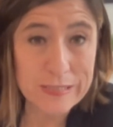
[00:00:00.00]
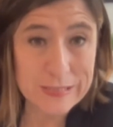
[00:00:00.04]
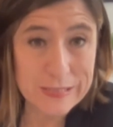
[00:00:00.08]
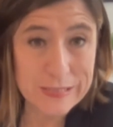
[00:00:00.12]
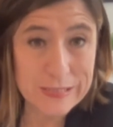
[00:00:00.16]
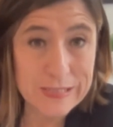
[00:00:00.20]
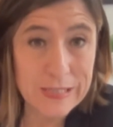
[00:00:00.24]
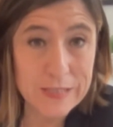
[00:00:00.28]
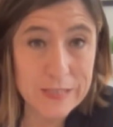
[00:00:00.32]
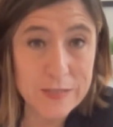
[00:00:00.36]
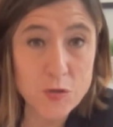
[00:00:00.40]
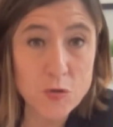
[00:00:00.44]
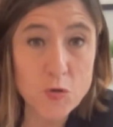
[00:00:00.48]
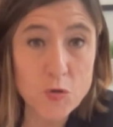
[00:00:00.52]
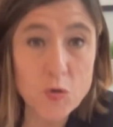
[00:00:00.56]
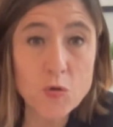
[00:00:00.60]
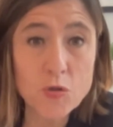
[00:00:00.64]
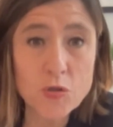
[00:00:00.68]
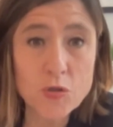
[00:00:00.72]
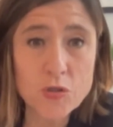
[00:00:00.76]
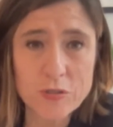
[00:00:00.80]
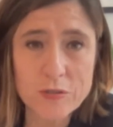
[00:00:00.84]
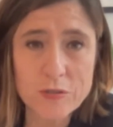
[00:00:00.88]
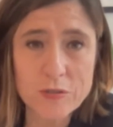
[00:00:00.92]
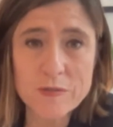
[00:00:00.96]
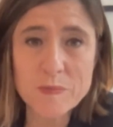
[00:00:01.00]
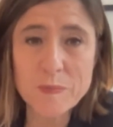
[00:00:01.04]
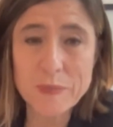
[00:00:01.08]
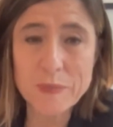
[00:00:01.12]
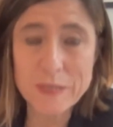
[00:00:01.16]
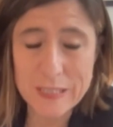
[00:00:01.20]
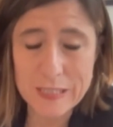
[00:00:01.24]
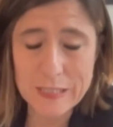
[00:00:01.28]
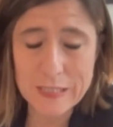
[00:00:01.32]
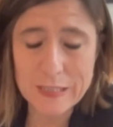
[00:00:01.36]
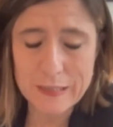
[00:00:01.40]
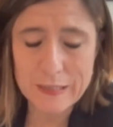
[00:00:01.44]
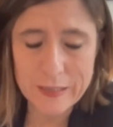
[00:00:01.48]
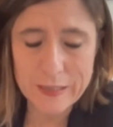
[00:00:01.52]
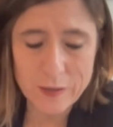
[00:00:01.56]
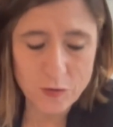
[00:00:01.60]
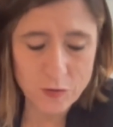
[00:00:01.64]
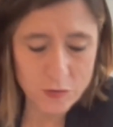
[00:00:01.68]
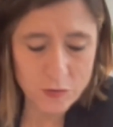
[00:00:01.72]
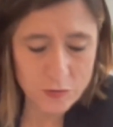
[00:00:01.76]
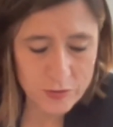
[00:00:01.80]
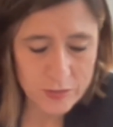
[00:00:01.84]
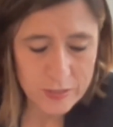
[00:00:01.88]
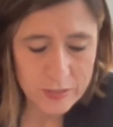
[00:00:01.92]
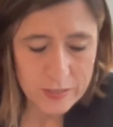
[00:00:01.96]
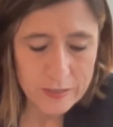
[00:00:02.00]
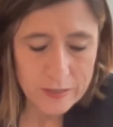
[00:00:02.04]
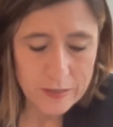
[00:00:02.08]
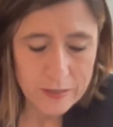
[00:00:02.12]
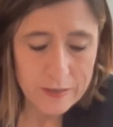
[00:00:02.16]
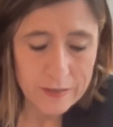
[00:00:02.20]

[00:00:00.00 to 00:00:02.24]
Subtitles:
exercise caution, particularly on,